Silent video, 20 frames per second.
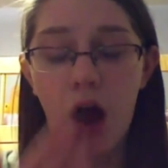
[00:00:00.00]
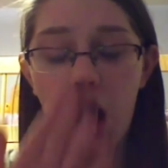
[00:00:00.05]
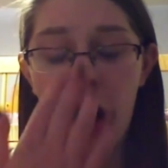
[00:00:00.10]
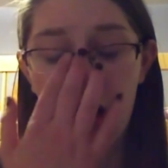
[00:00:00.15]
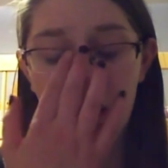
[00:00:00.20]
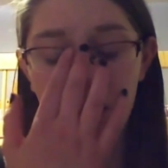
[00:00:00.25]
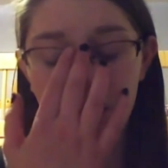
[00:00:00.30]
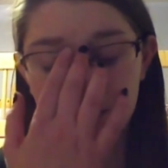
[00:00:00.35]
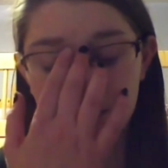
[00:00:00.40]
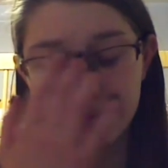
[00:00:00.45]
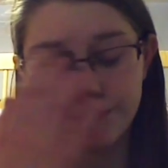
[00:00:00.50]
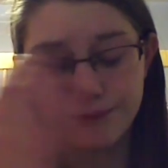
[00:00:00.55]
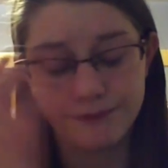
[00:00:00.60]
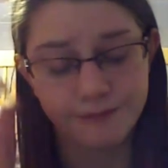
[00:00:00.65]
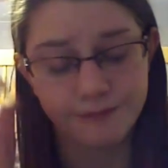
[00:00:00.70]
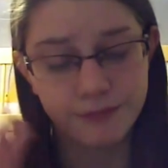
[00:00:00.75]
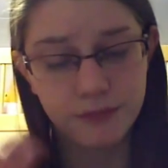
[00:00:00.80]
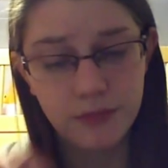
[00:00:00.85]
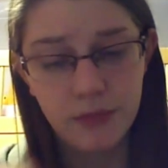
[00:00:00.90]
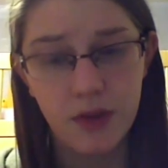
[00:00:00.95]
I'm
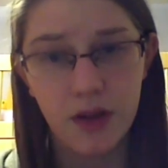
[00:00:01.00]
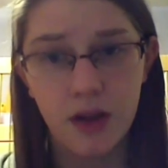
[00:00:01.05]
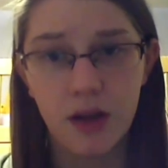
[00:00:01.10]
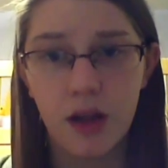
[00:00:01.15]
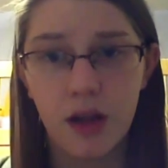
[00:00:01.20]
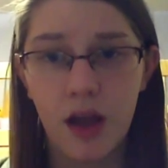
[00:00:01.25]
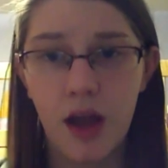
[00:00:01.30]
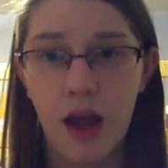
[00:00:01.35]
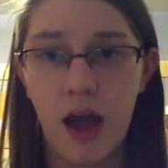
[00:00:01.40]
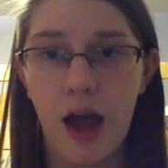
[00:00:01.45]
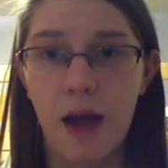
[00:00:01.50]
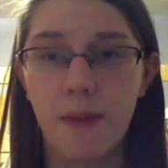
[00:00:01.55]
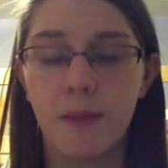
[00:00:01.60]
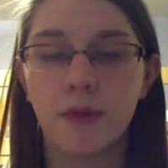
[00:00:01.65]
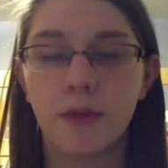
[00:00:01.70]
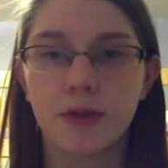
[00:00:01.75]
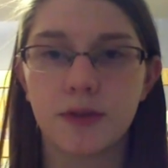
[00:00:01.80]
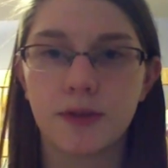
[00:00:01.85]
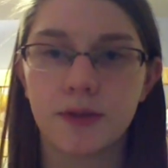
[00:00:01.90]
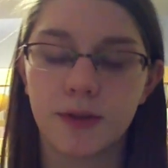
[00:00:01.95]

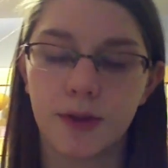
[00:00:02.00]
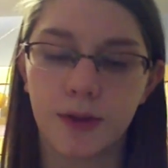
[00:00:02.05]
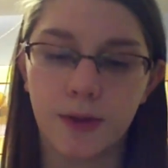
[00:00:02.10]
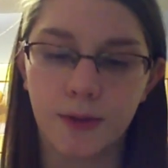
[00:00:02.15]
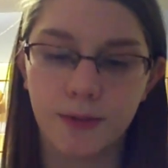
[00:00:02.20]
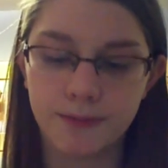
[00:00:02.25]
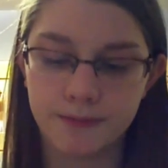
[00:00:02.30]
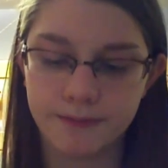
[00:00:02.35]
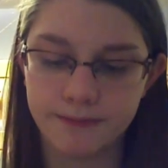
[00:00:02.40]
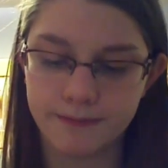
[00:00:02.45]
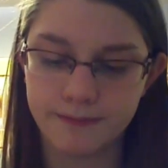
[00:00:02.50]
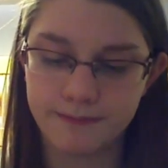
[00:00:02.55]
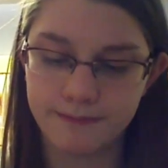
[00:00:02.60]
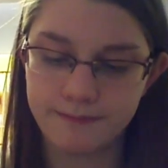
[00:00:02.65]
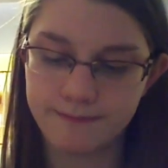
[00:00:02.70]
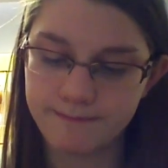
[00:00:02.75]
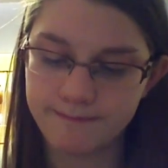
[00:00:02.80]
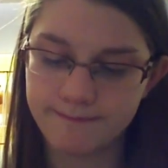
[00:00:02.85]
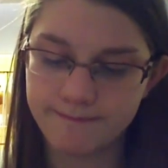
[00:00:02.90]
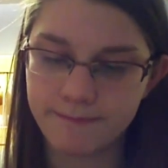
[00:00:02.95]
also,
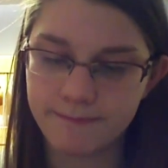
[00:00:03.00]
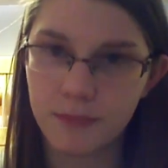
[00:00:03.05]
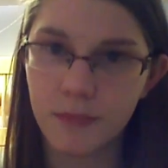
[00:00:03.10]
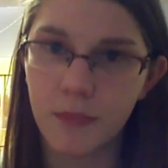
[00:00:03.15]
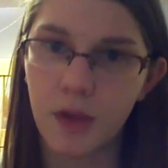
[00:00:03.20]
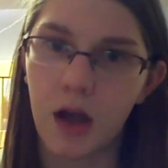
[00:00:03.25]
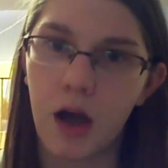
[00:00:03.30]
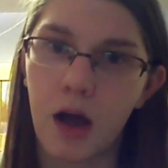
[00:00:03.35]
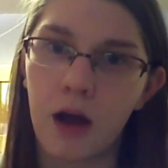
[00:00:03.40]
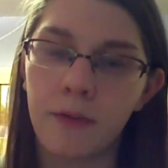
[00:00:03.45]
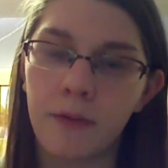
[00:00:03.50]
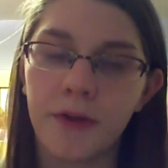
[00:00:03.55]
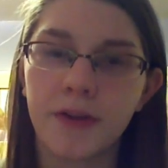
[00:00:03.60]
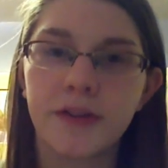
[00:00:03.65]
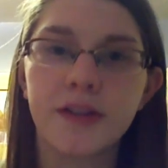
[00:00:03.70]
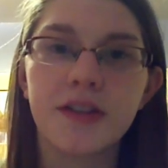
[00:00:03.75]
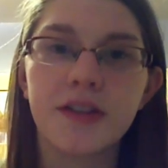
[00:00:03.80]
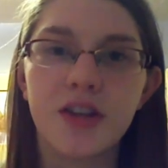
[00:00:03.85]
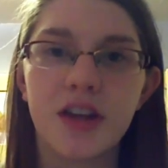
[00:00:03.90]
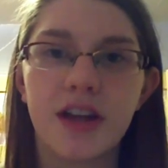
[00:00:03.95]

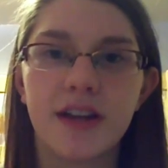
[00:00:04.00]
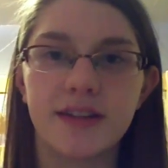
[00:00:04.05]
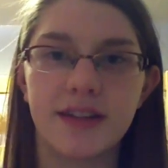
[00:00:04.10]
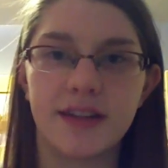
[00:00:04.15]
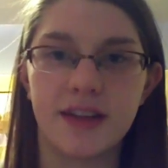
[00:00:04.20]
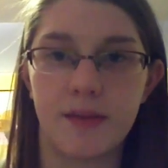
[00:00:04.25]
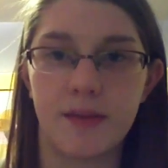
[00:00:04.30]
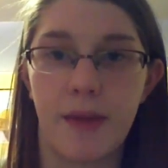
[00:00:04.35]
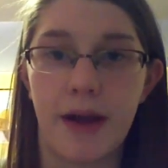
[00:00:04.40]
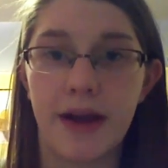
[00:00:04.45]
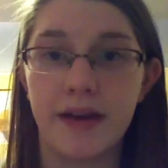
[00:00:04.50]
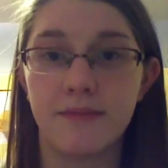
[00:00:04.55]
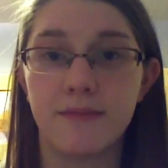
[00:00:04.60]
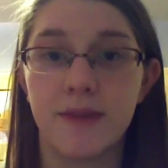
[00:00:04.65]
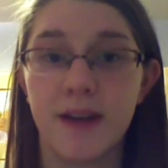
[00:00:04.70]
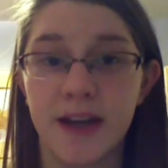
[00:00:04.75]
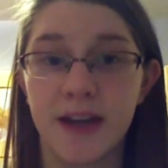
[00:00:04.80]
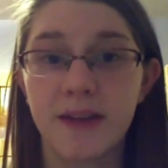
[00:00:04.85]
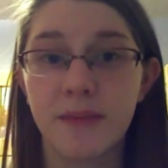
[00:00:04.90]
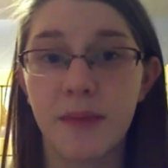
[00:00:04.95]
there's a chance that they might
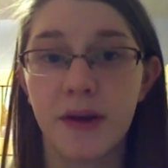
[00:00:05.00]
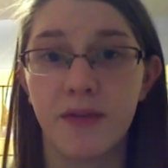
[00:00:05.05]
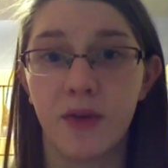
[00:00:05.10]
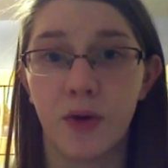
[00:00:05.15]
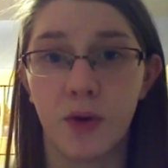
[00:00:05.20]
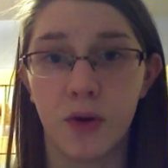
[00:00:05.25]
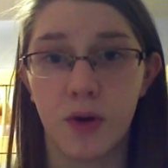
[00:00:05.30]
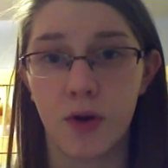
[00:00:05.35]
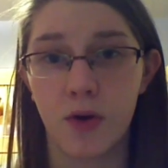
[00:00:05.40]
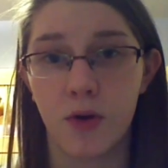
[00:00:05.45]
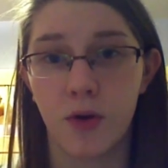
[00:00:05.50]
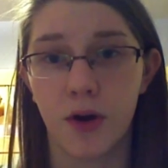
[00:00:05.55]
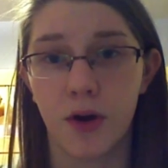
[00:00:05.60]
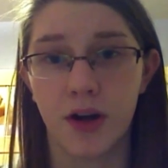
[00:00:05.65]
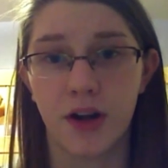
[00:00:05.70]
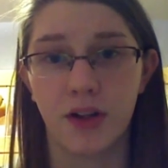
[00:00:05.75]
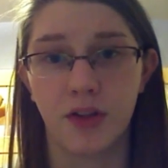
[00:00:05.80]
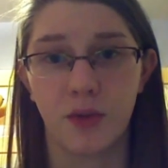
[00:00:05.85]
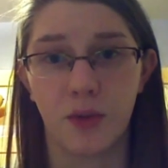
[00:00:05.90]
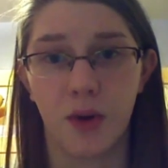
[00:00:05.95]
nick my vocal cord
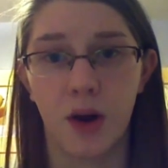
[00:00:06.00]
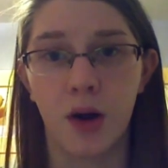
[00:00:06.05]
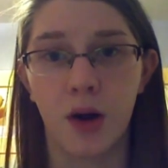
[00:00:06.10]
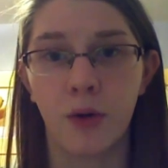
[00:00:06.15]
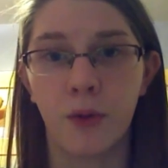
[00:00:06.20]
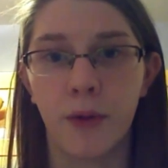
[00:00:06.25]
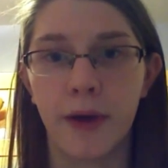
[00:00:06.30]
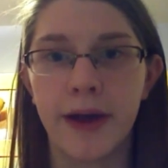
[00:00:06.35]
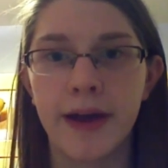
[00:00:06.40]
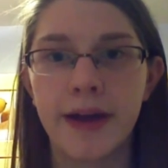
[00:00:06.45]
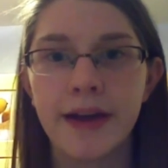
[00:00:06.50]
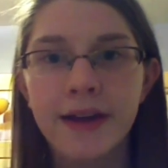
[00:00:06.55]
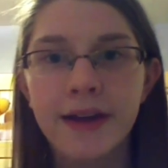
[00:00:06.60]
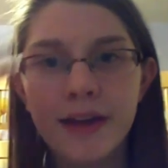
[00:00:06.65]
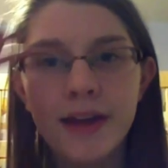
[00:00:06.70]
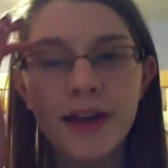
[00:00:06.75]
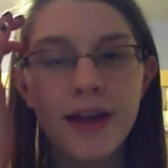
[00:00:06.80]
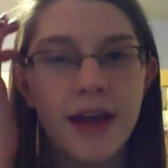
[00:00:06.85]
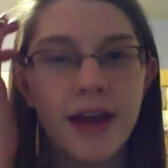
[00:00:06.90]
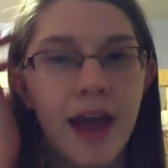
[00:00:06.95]
in the wrong way,
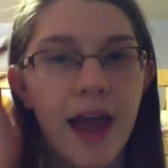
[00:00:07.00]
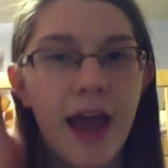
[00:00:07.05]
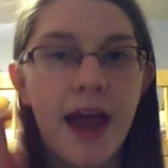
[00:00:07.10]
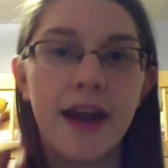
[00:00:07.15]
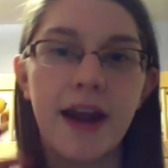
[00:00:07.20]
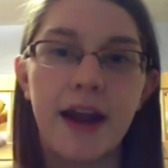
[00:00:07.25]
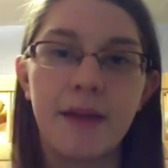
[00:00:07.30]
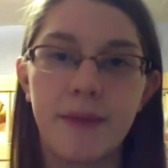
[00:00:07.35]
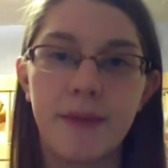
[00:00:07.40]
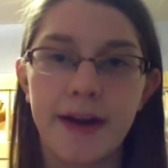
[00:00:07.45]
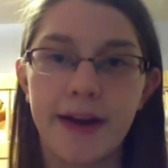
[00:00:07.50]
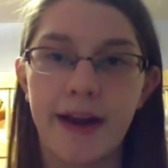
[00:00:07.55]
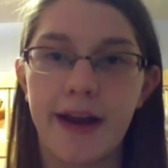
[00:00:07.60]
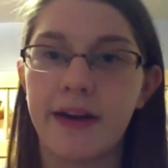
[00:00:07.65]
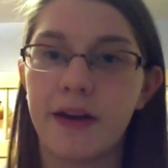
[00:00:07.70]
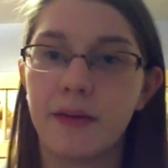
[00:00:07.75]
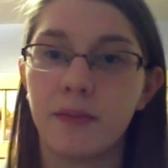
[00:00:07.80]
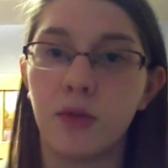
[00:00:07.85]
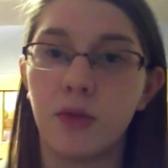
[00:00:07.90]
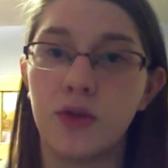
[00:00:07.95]
and I might
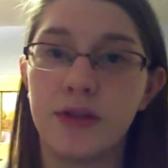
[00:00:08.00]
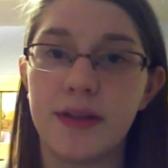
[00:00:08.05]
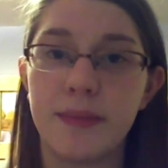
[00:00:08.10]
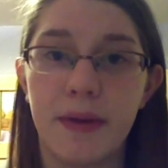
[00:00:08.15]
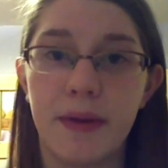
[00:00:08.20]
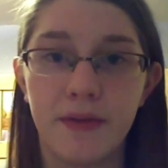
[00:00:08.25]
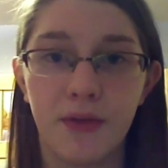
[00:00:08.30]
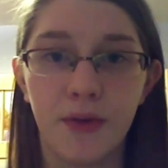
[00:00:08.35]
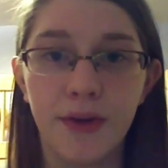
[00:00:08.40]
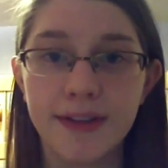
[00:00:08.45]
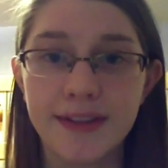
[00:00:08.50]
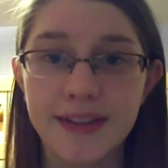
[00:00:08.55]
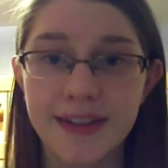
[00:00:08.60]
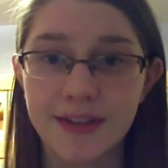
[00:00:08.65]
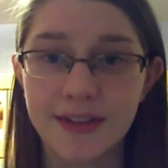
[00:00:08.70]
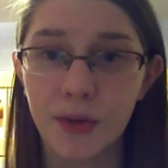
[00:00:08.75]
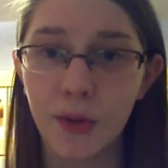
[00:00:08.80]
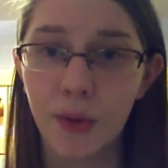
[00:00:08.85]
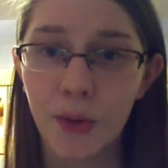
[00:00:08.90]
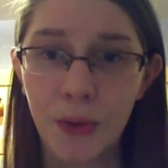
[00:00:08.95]
end up losing my voice
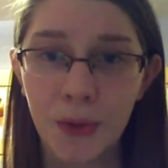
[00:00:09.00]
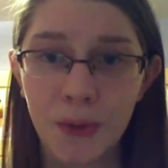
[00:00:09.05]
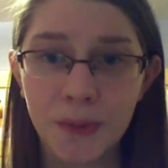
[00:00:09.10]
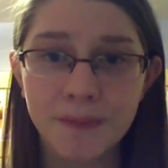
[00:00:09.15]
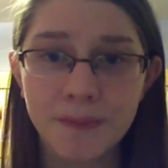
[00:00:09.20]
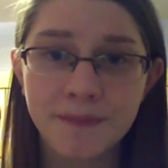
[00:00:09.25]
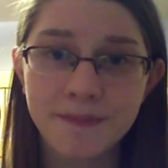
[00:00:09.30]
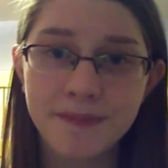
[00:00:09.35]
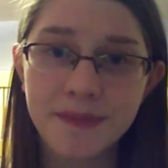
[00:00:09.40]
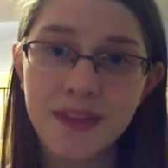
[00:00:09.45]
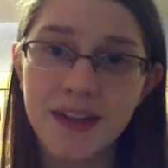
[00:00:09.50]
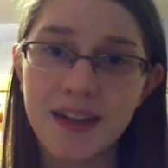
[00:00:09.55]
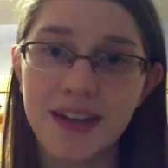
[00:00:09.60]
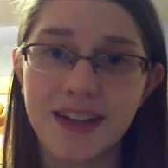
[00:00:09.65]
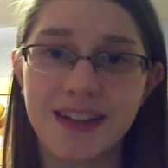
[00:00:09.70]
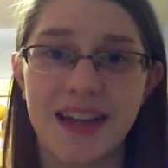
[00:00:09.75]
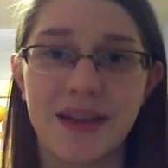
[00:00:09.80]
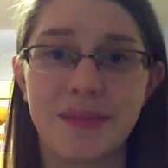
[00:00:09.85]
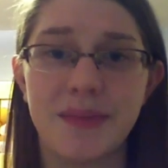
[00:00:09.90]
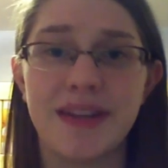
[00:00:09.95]
as a whole,
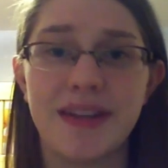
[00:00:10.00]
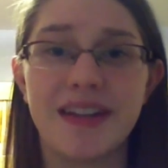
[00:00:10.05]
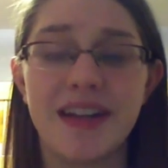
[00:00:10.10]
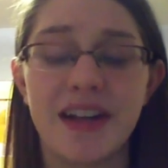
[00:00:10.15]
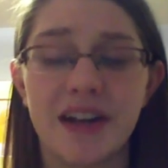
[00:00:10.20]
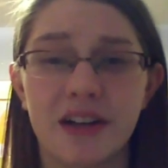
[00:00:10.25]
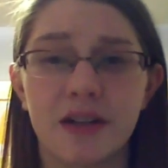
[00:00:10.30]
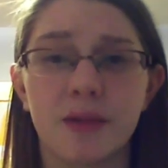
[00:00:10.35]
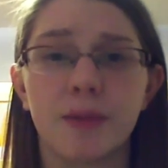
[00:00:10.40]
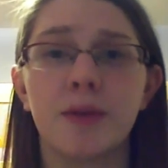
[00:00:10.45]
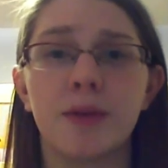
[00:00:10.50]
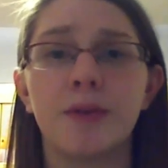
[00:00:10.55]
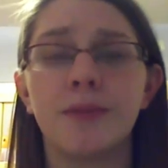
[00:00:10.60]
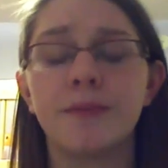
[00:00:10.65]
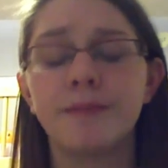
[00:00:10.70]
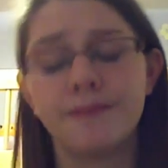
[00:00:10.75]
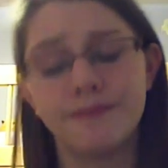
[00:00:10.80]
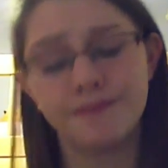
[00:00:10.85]
and that'd be terrible.